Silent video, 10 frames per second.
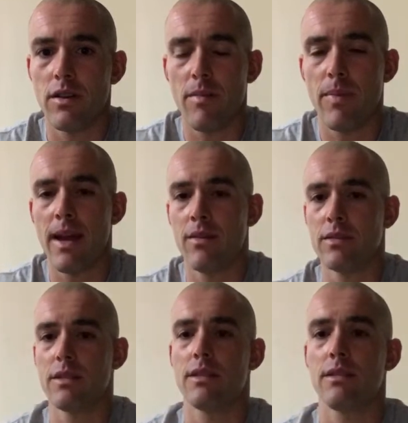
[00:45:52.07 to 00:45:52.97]
30
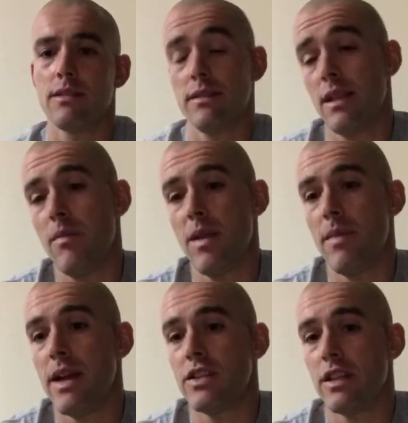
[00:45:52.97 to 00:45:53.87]
pounds
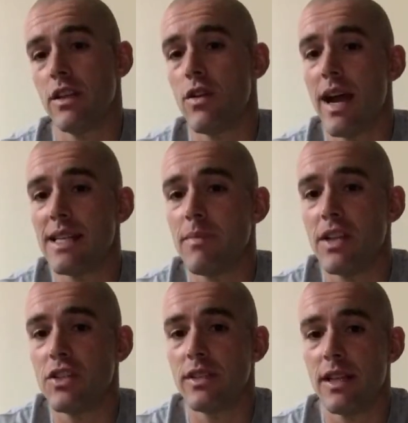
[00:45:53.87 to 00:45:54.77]
somebody mentioned it. You guys
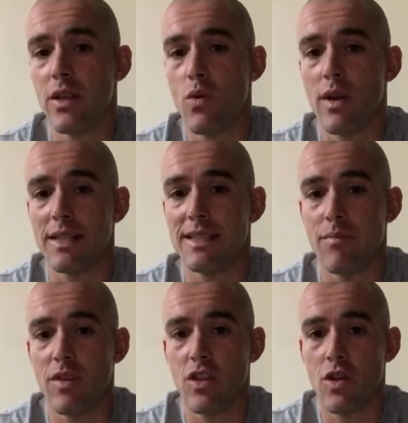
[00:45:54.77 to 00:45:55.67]
mentioned it. You want to
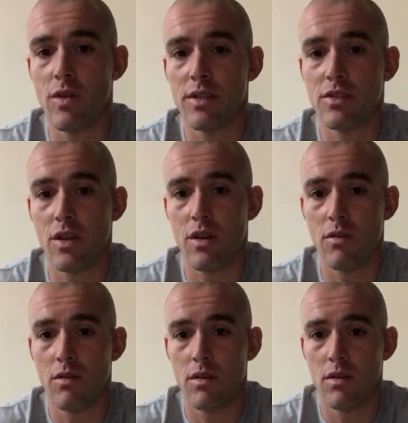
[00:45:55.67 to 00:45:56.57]
see me do it,
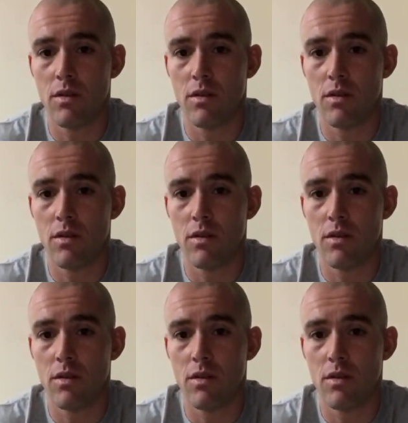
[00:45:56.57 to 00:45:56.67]
so